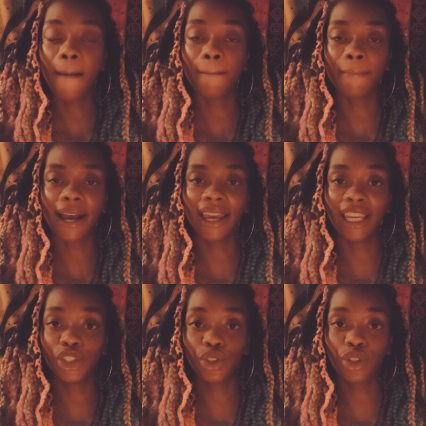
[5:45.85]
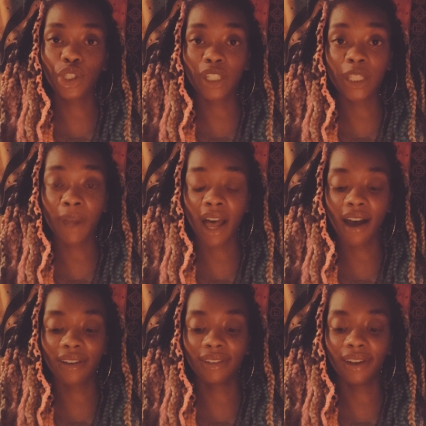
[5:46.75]
My angels
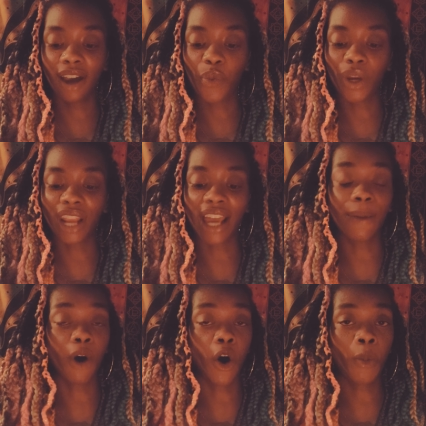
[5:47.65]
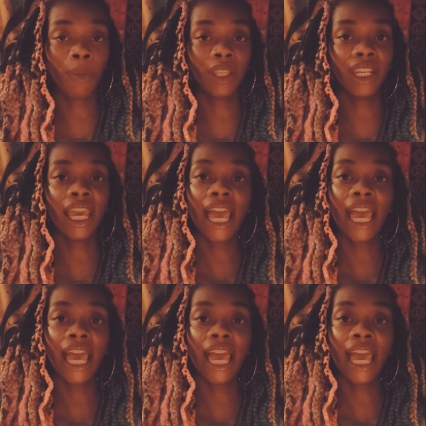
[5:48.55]
respond when I am open